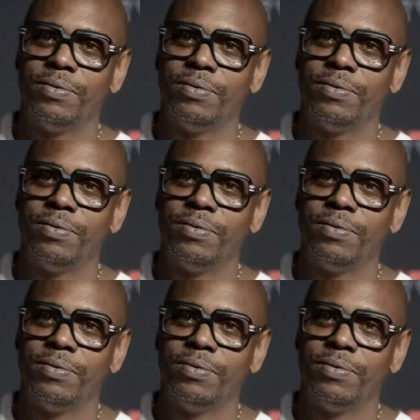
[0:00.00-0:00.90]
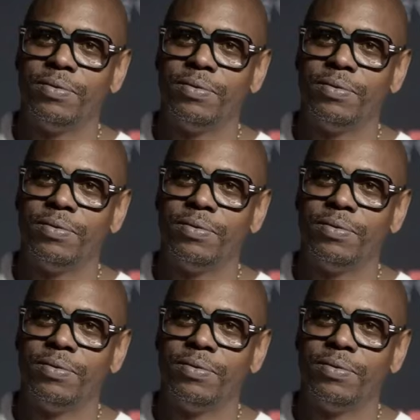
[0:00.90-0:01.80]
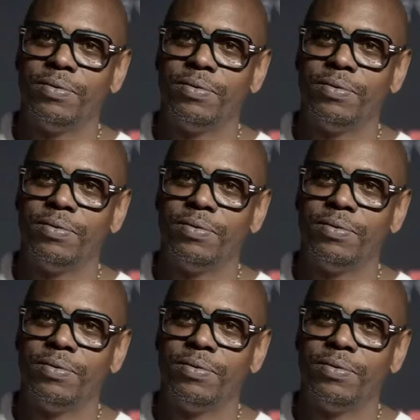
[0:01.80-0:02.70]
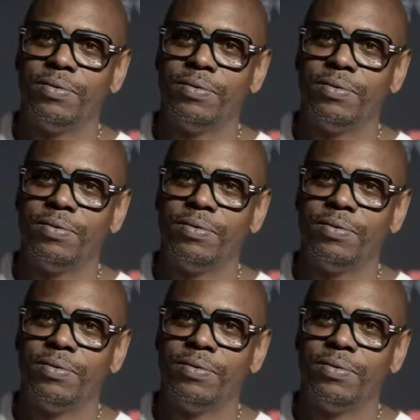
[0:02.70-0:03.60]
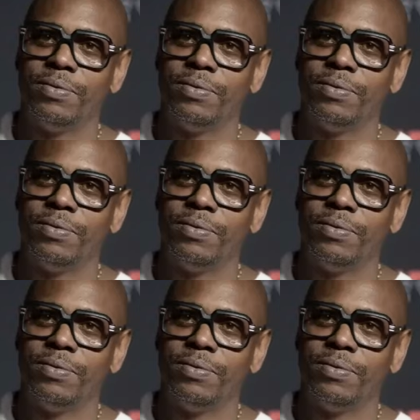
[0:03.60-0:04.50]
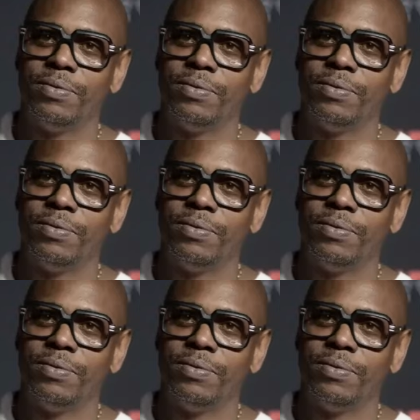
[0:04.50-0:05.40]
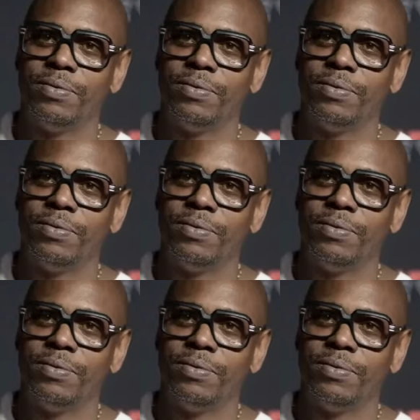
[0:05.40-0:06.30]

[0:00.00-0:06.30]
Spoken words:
(no lip movement)